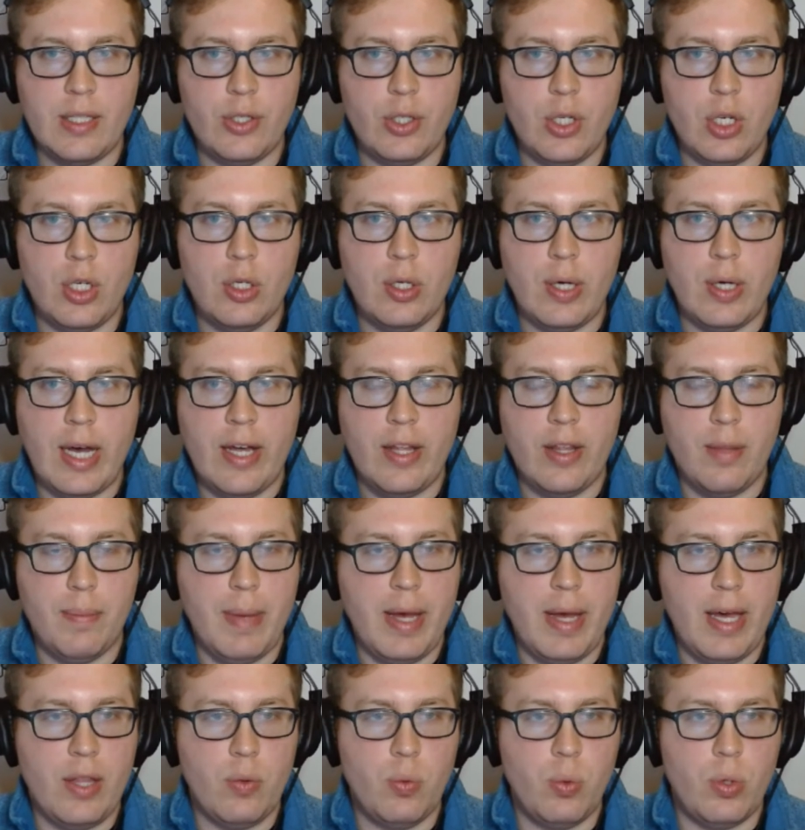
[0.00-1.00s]
know how the
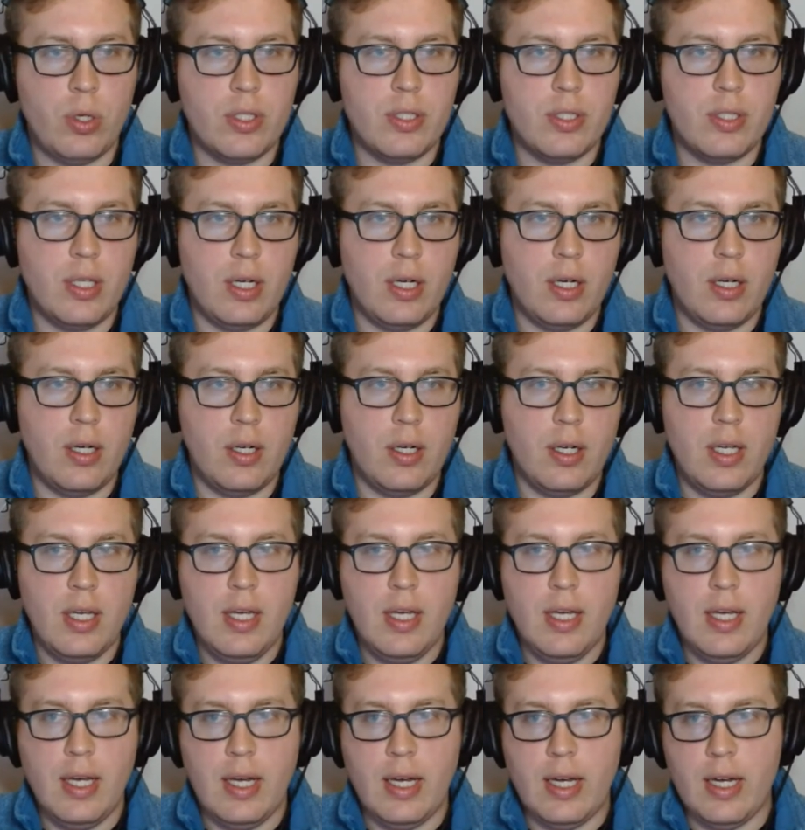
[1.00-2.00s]
math works there,
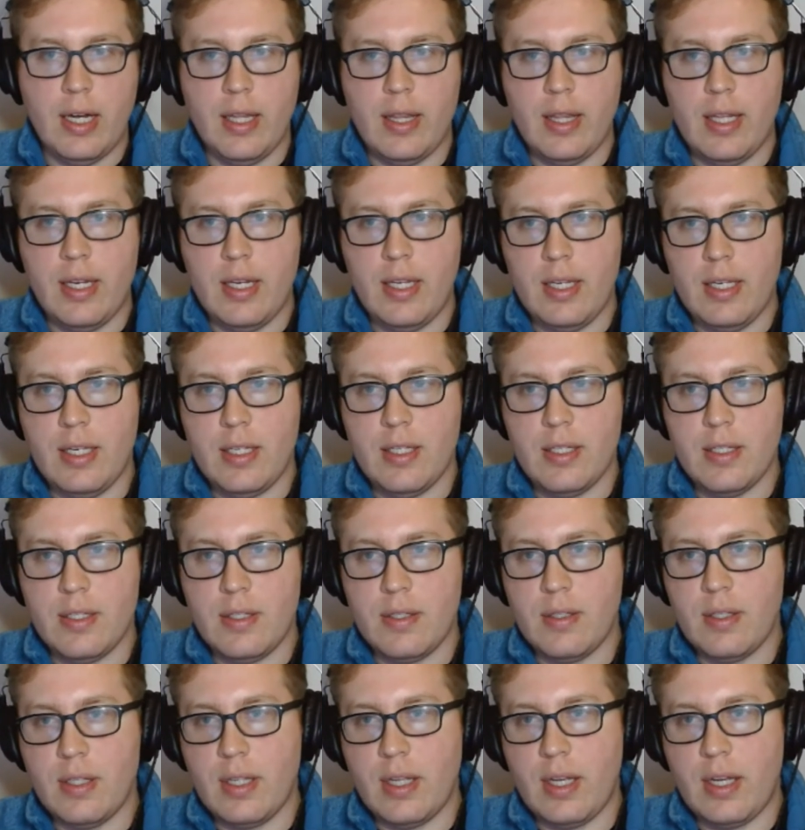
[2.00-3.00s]
that
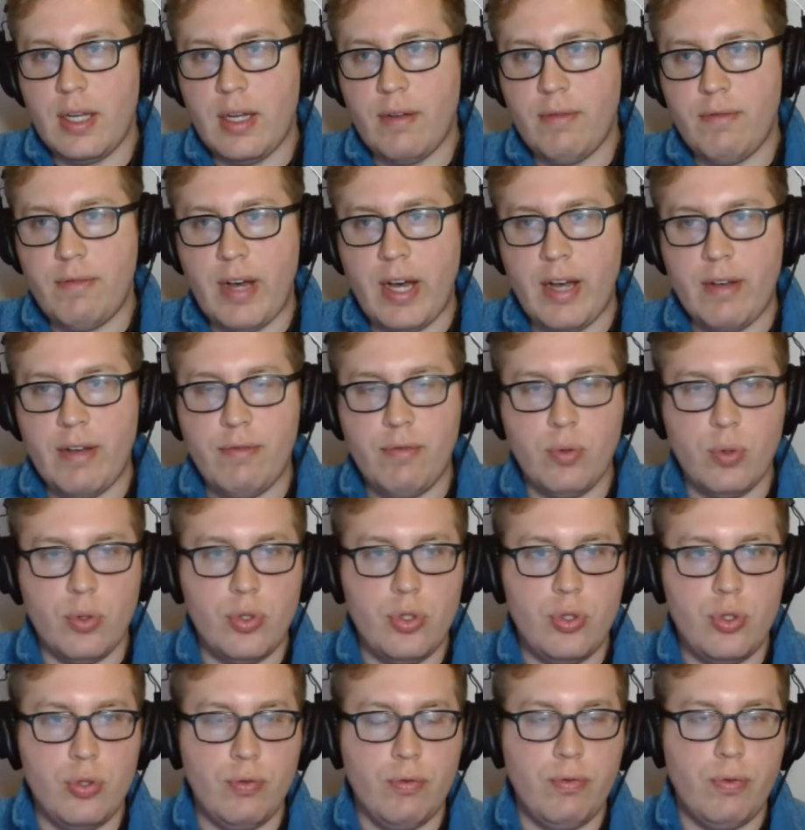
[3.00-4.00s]
he's
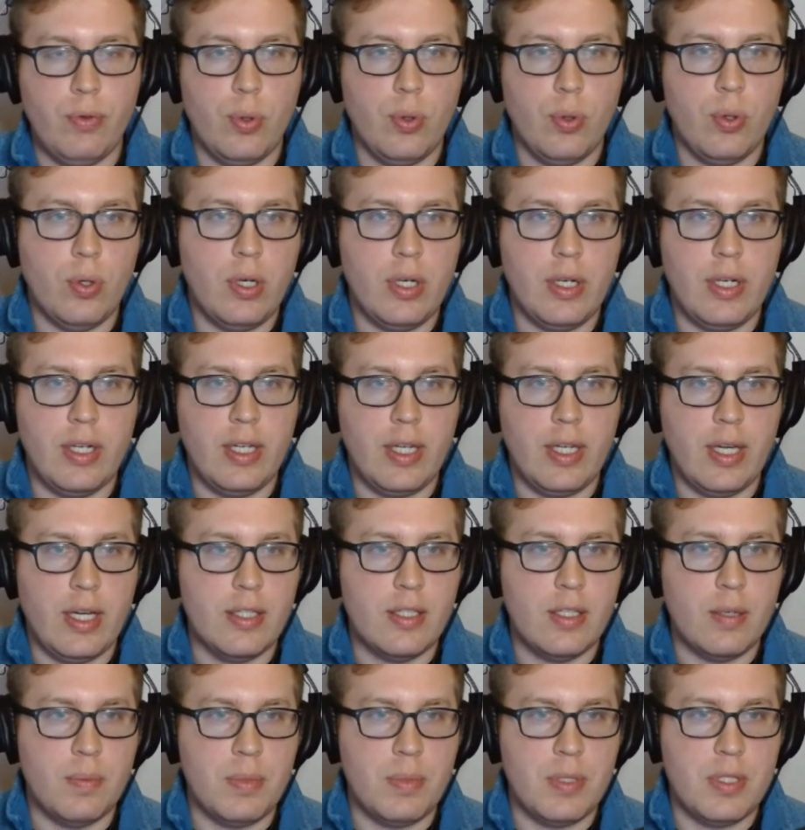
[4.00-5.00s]
5-4-2-4 and he ends
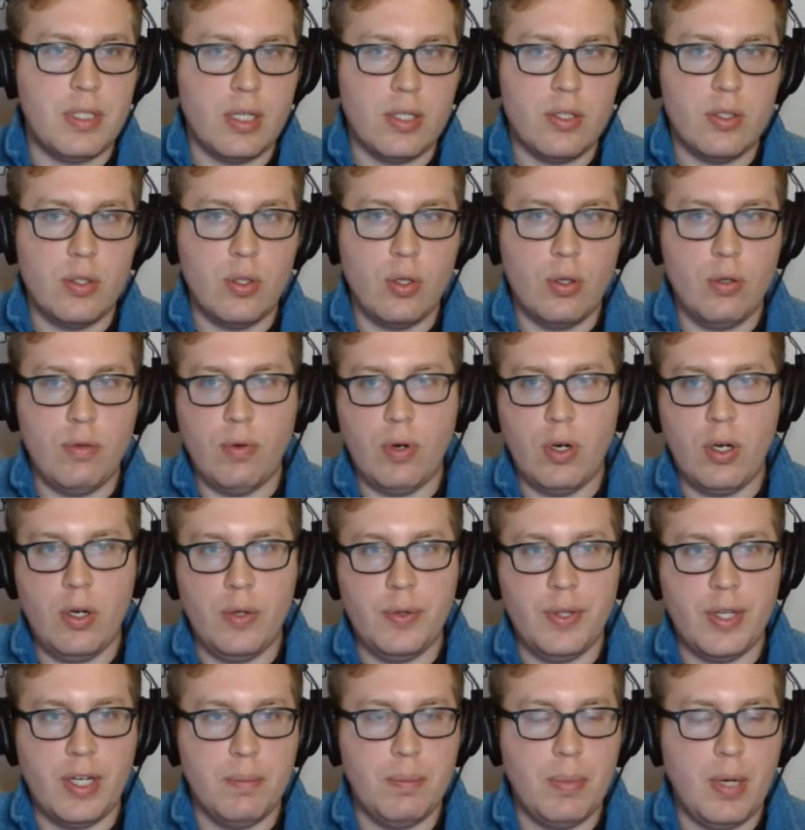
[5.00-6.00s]
up 6th overall in
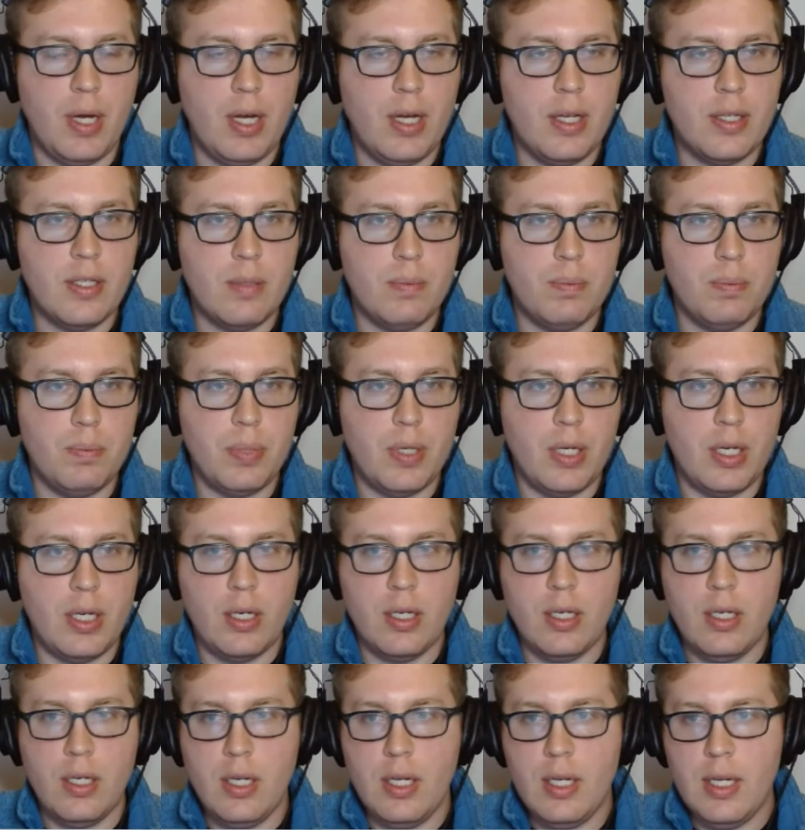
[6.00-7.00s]
the composite, but
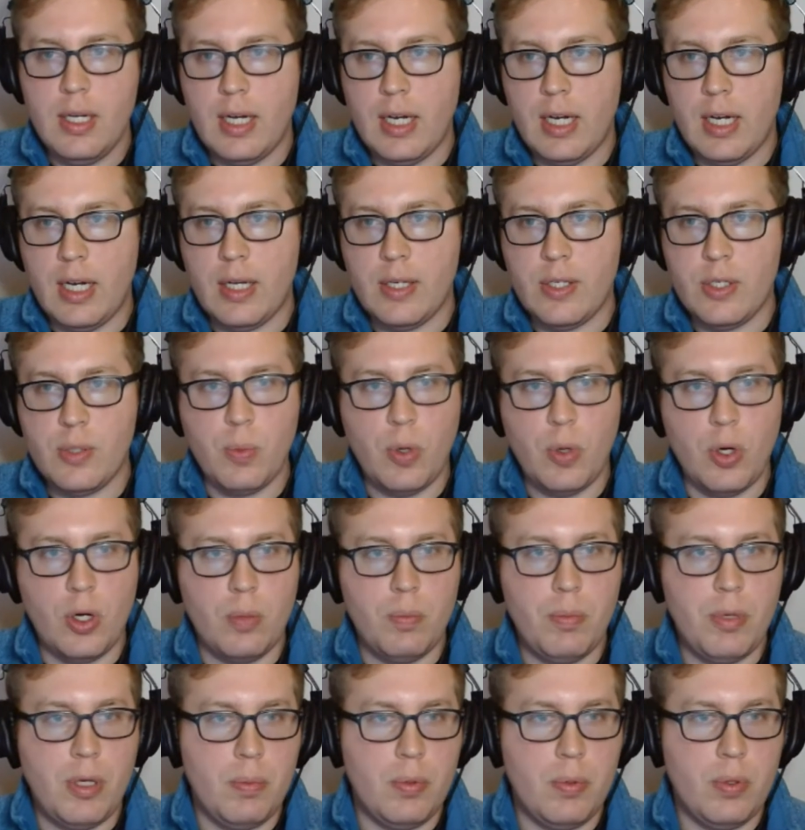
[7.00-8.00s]
smarter
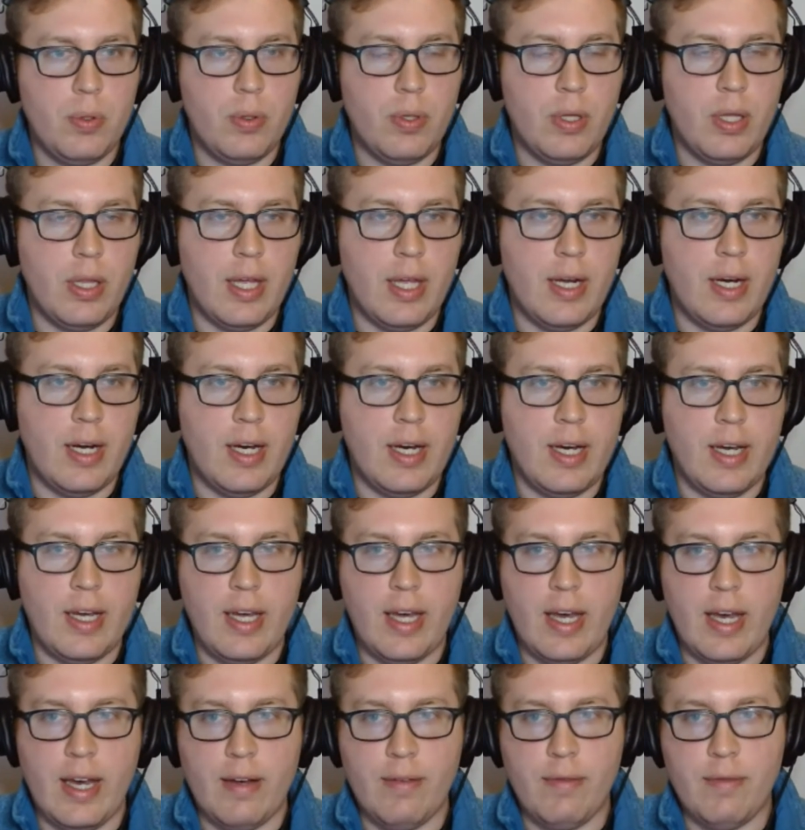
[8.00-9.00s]
people than I
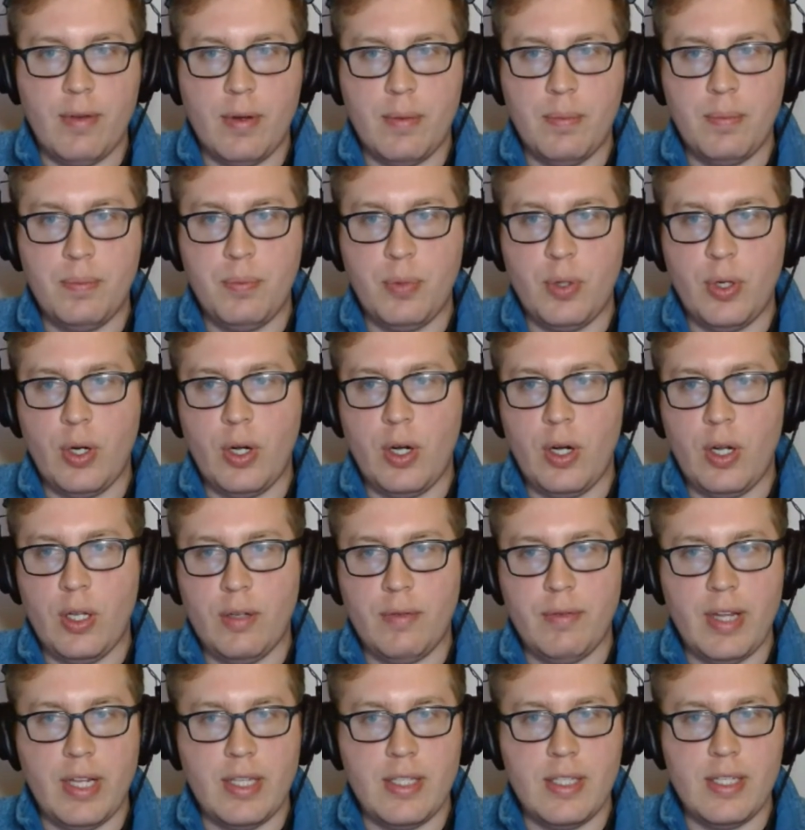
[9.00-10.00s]
have put all of
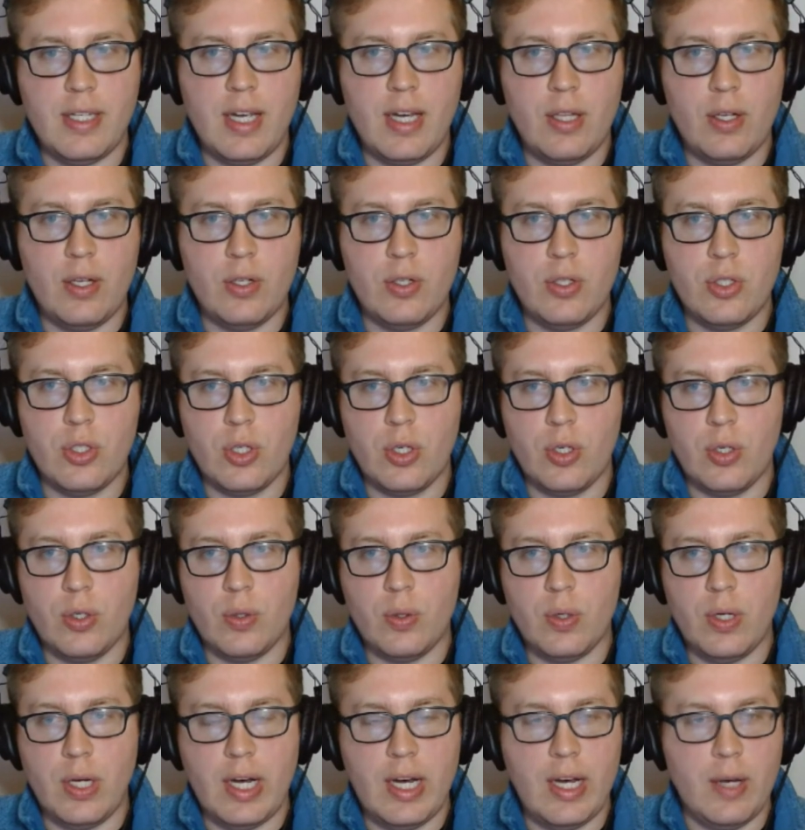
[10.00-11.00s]
that together, so
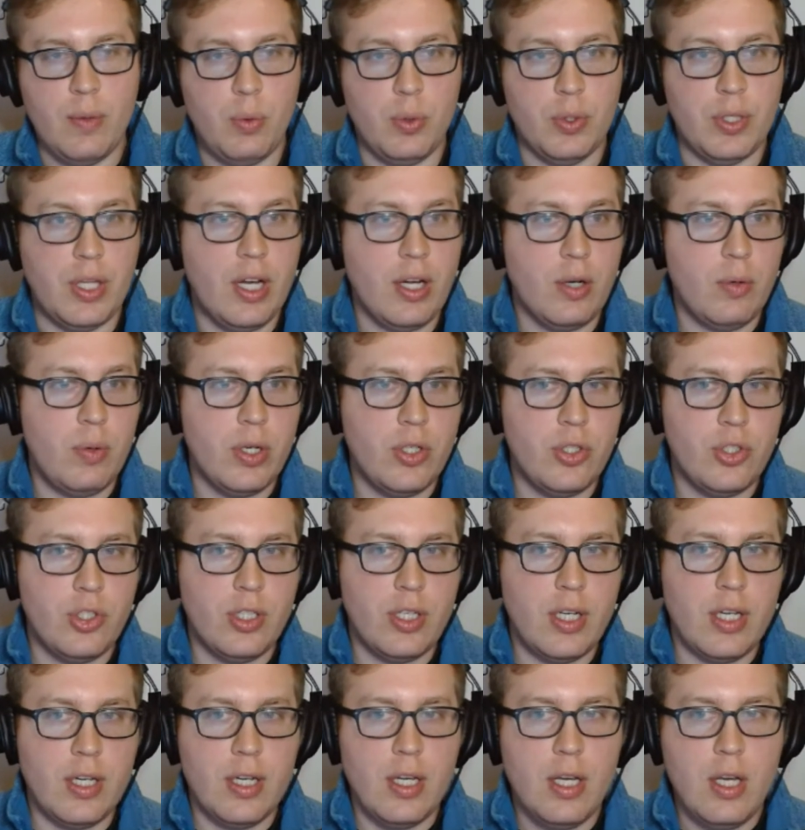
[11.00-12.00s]
I will not question
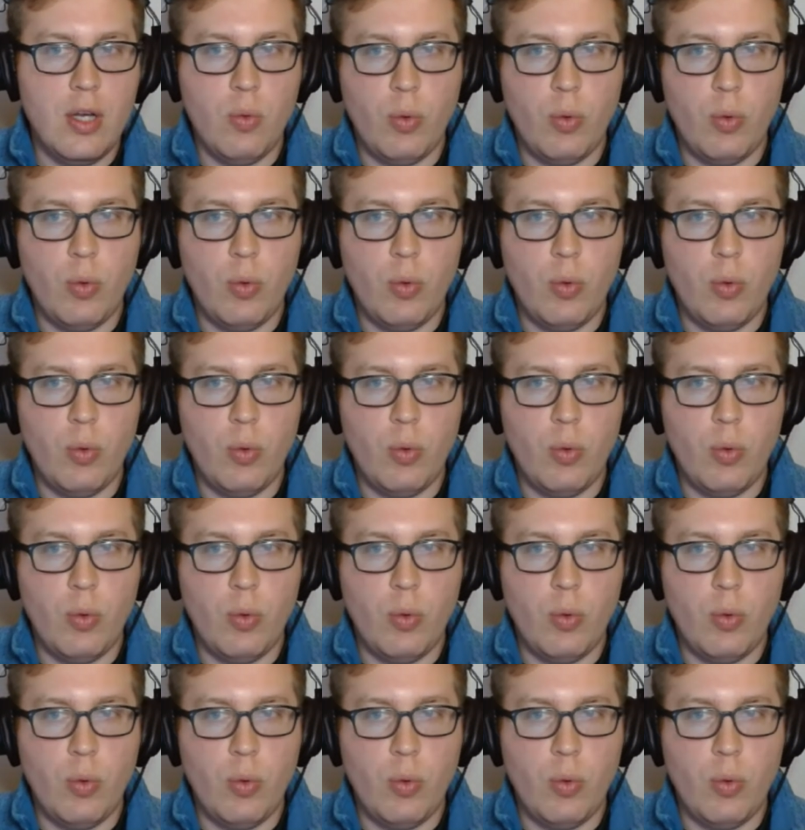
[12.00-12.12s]
it.